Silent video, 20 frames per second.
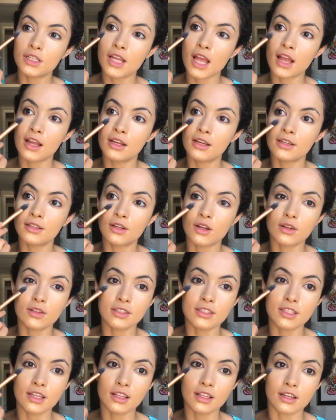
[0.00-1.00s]
when you got good
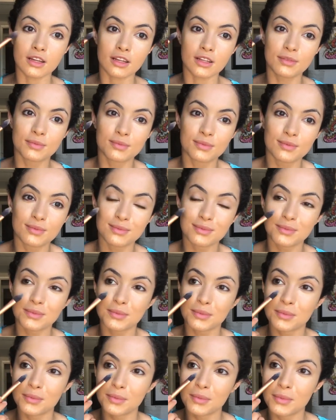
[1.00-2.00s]
concealer.
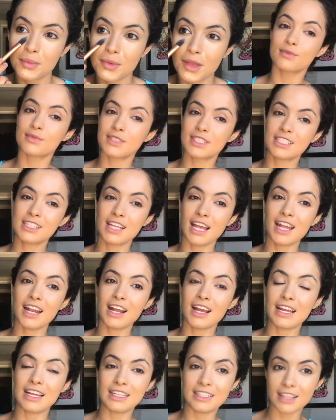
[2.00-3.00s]

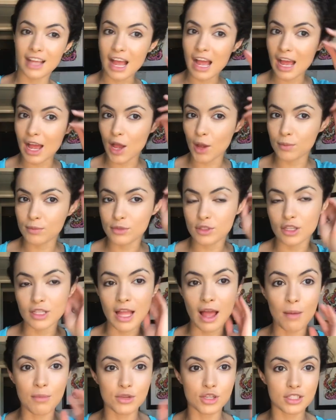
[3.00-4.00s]
Ta-da!
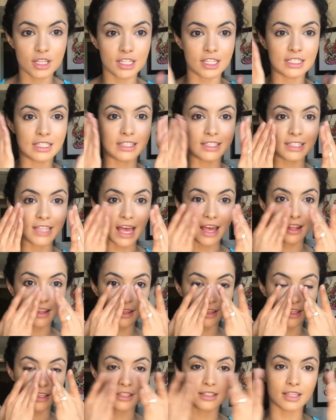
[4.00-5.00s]
So now I'm just gonna
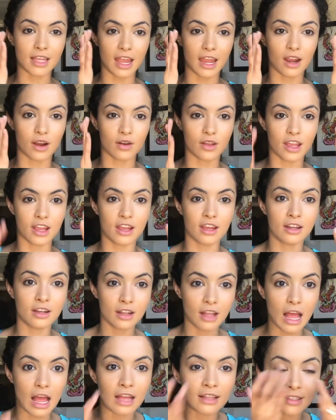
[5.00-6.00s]
set this
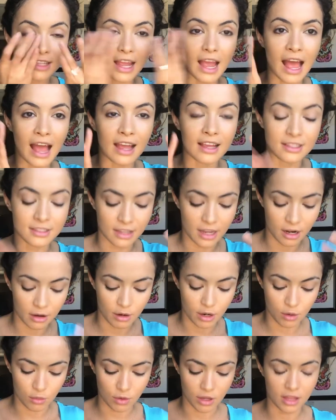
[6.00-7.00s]
area, the eyes
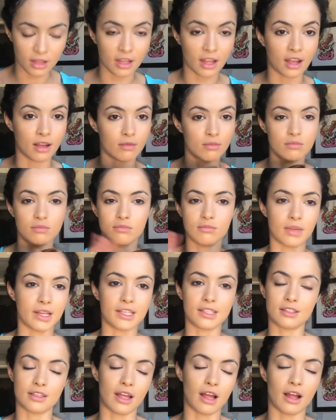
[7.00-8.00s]
area, with
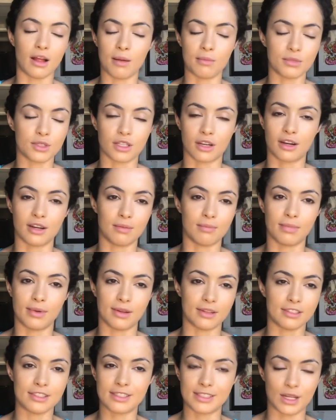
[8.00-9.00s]
my
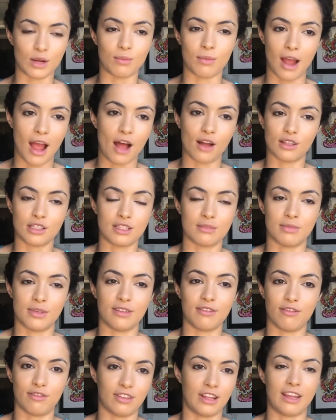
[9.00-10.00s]

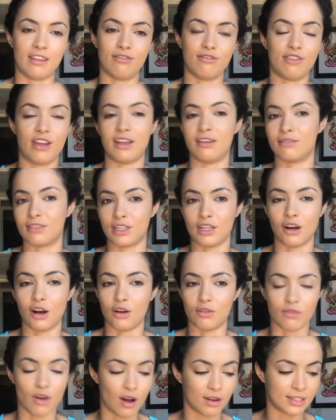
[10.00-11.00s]
ultimate favorite
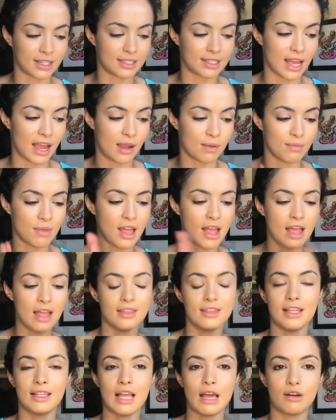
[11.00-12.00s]
of all the time,
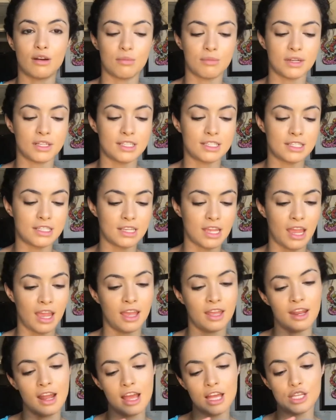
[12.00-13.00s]
the Laura
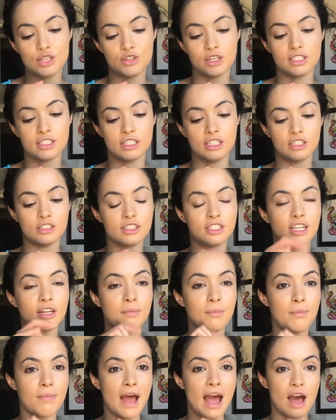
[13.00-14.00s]
Mercier
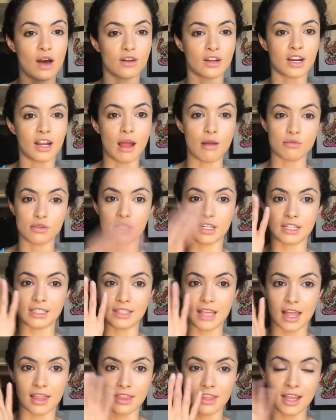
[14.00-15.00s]
translucent powder. I'm just gonna
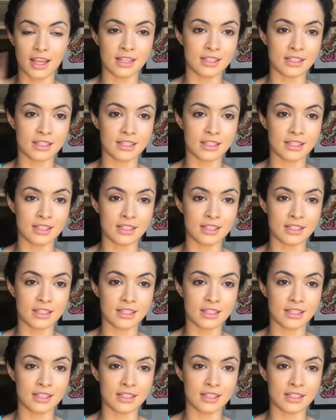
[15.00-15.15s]
set